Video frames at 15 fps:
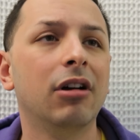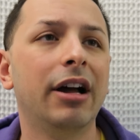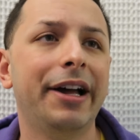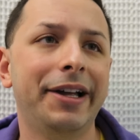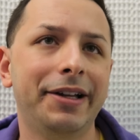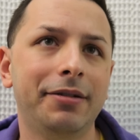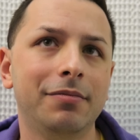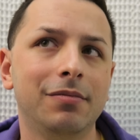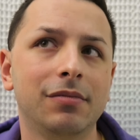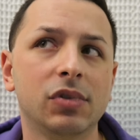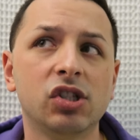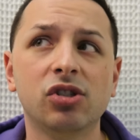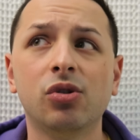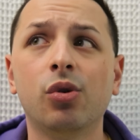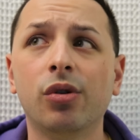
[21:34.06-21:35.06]
um,
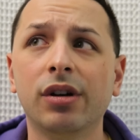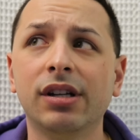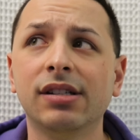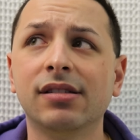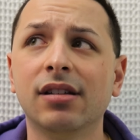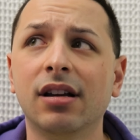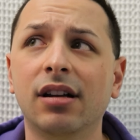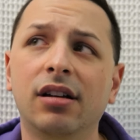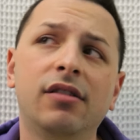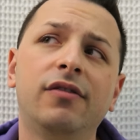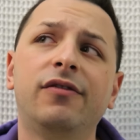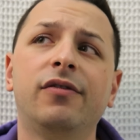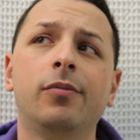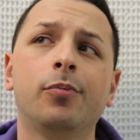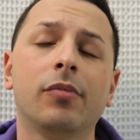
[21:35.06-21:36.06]
stories
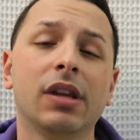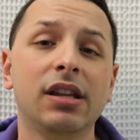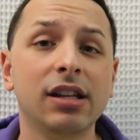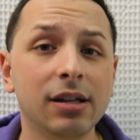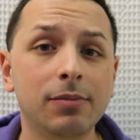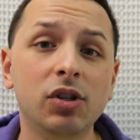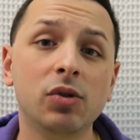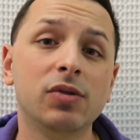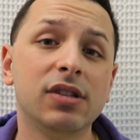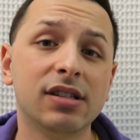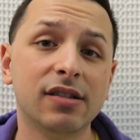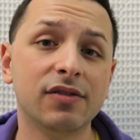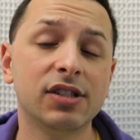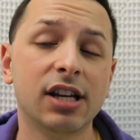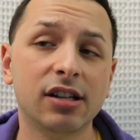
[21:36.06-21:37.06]
of the
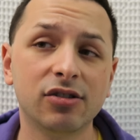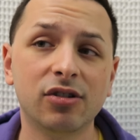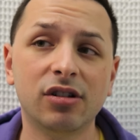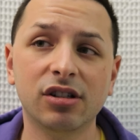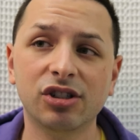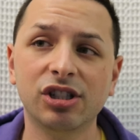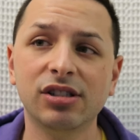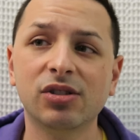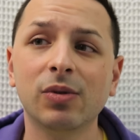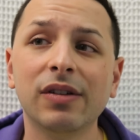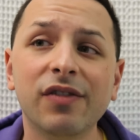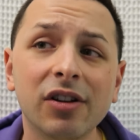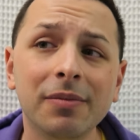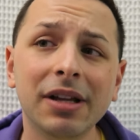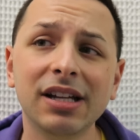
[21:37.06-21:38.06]
abuses of Scientology. So we
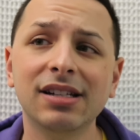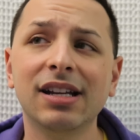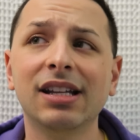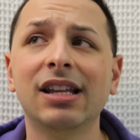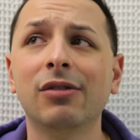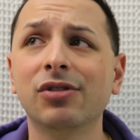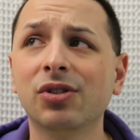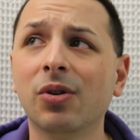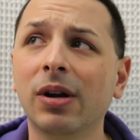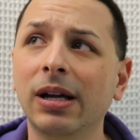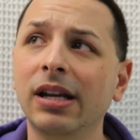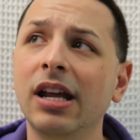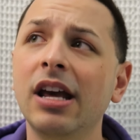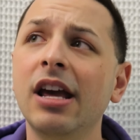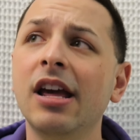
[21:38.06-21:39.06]
filmed that day, that was
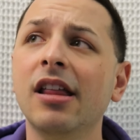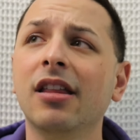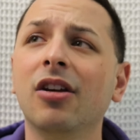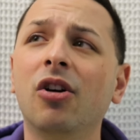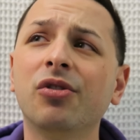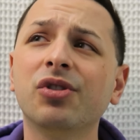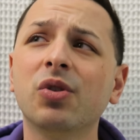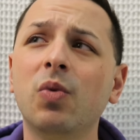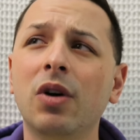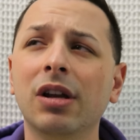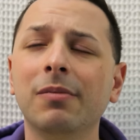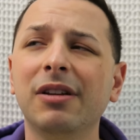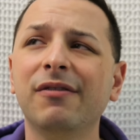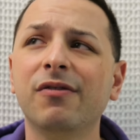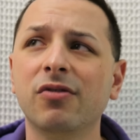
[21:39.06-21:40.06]
great. They also
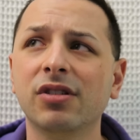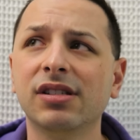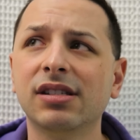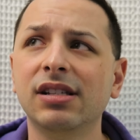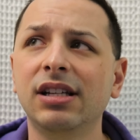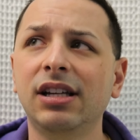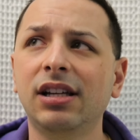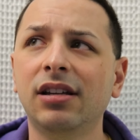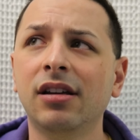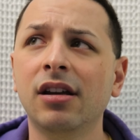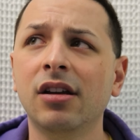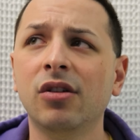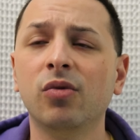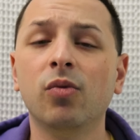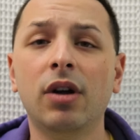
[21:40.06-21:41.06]
wanted me for a scene
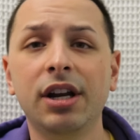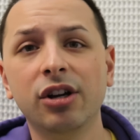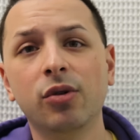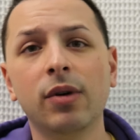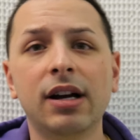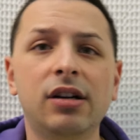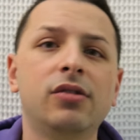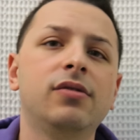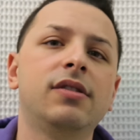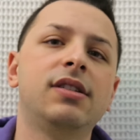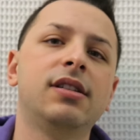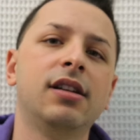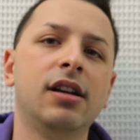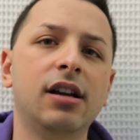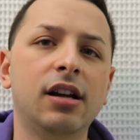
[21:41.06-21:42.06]
running
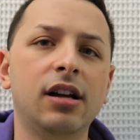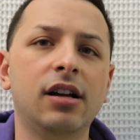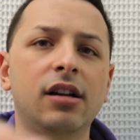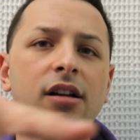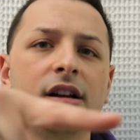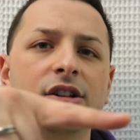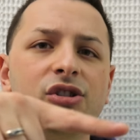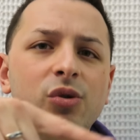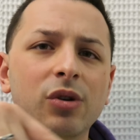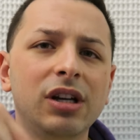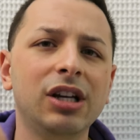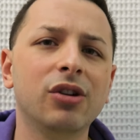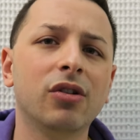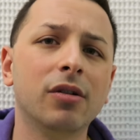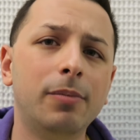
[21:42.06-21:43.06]
around a
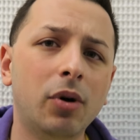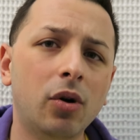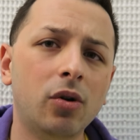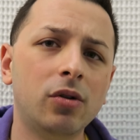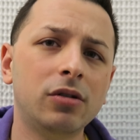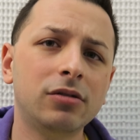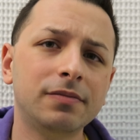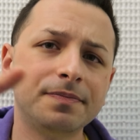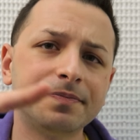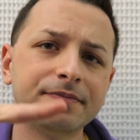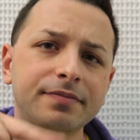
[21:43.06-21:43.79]
tree or a pole.